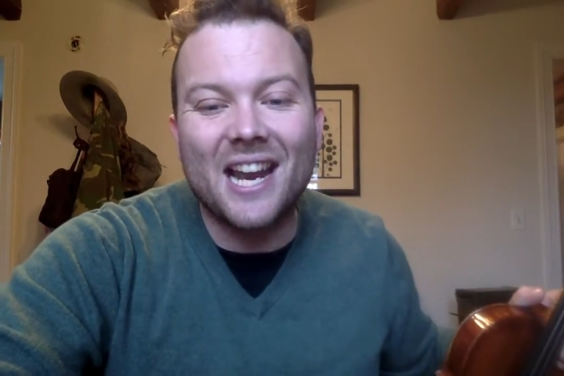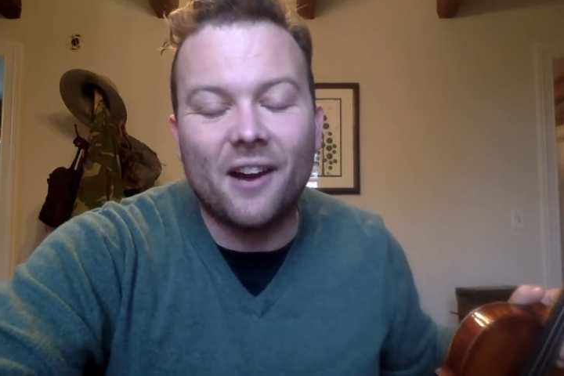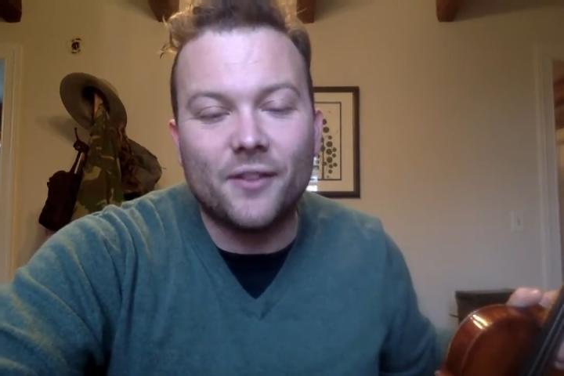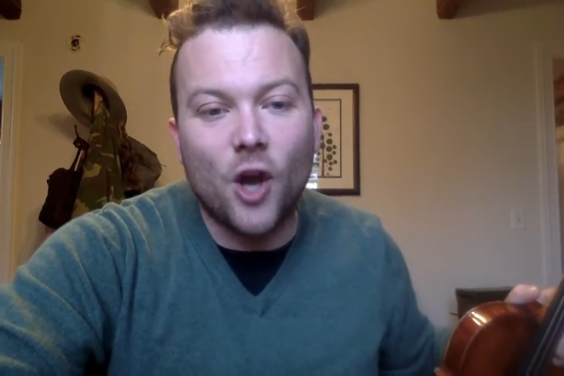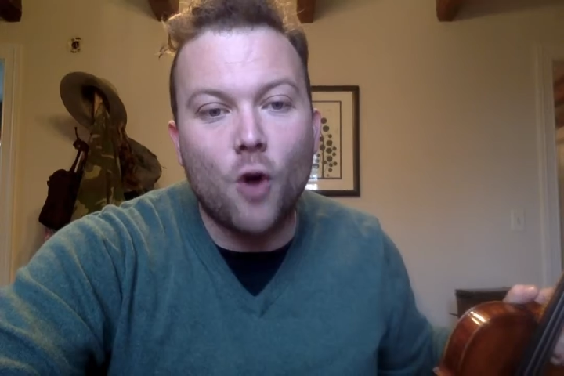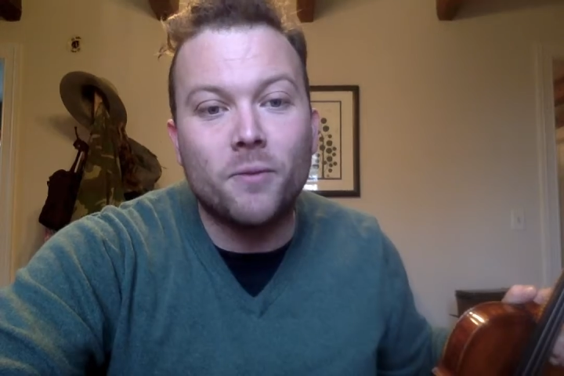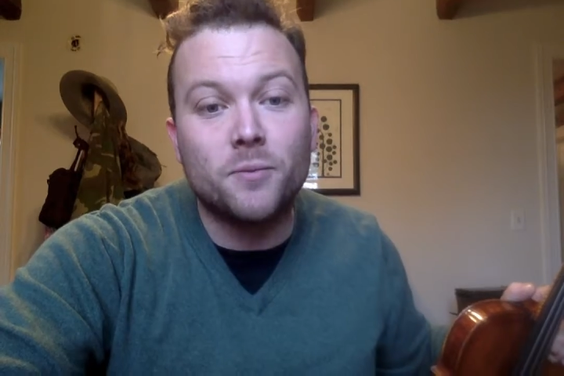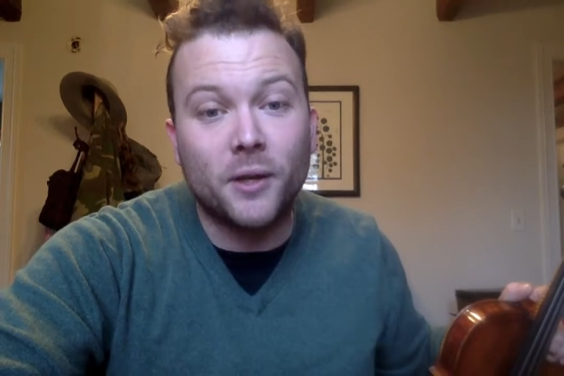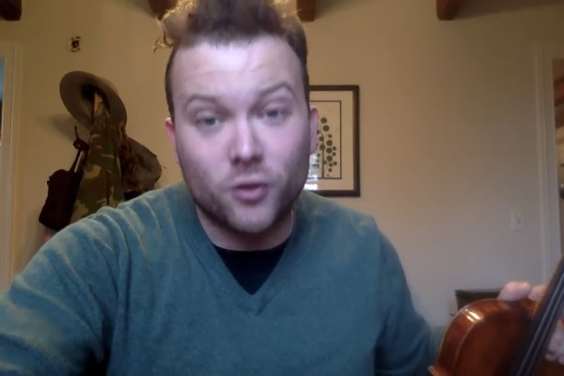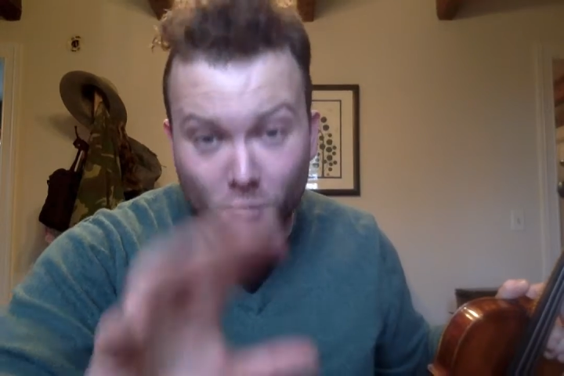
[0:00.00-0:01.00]
of the opens,
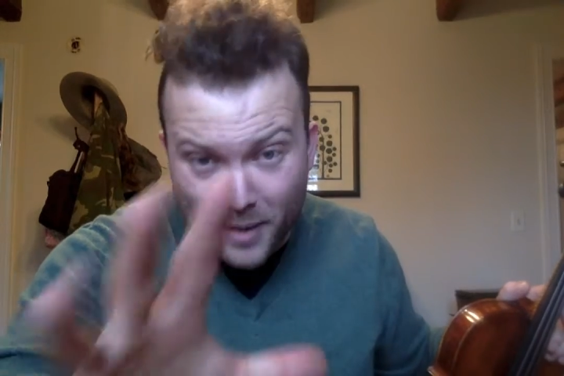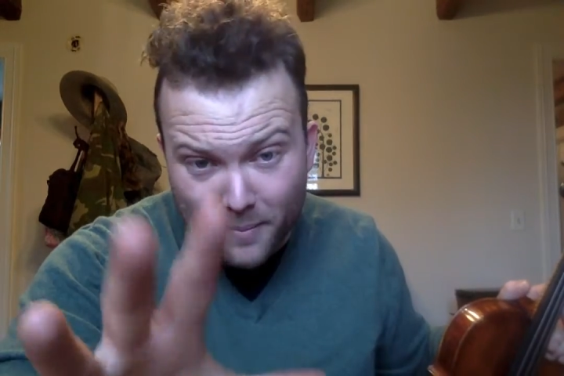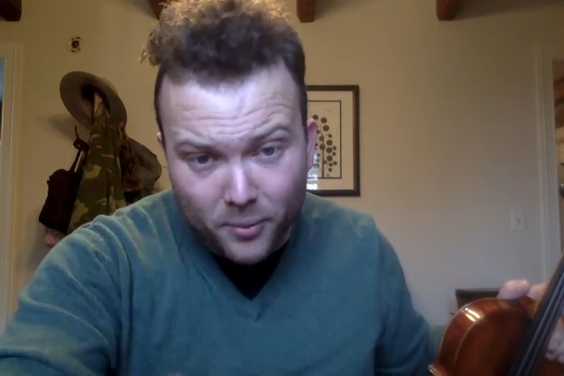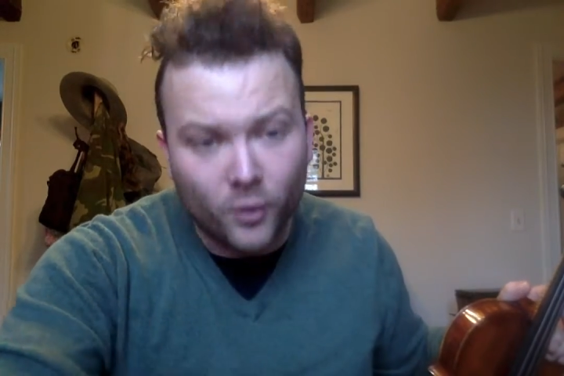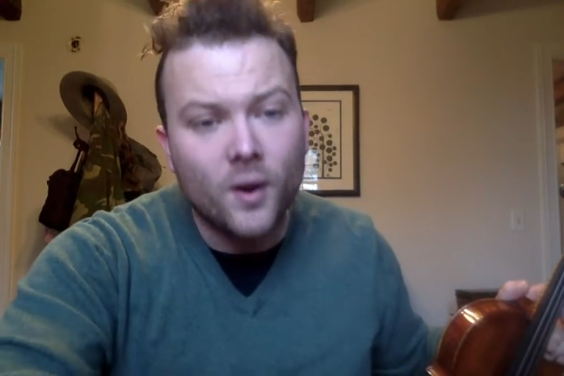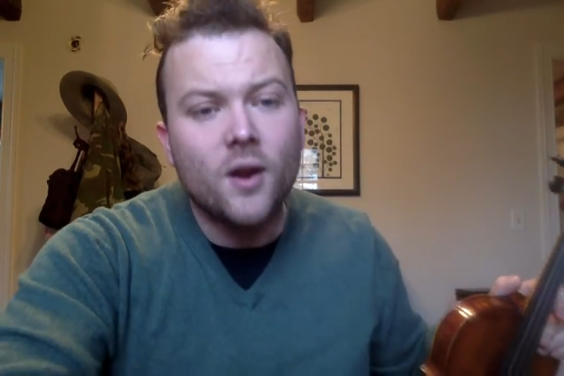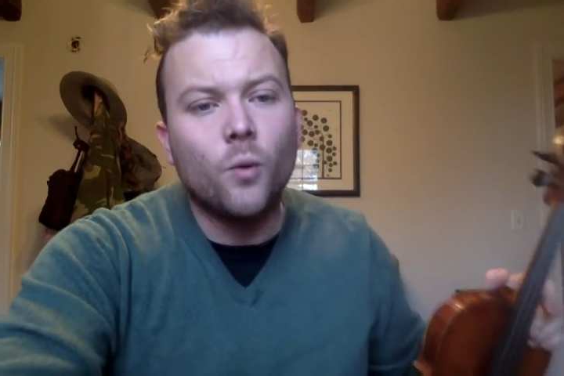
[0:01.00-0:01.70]
because remember,